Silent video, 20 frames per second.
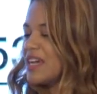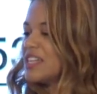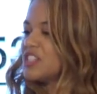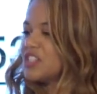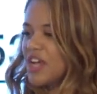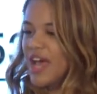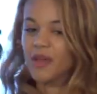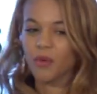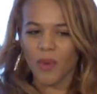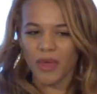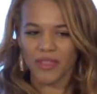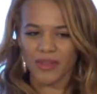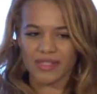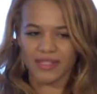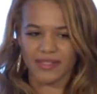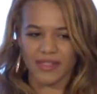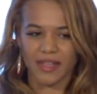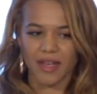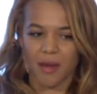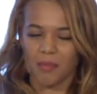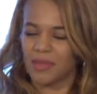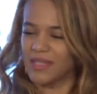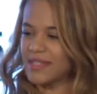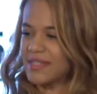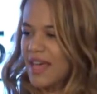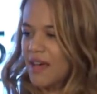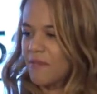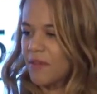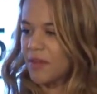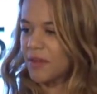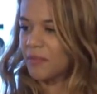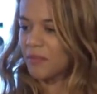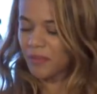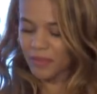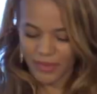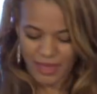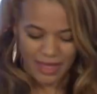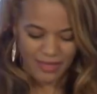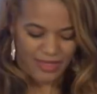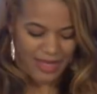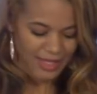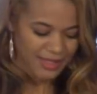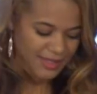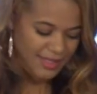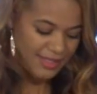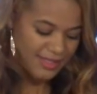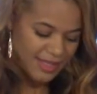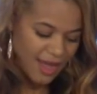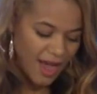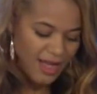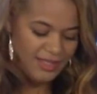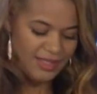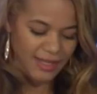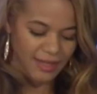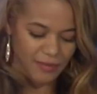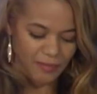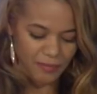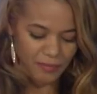check whether it's the number 7, then discard it.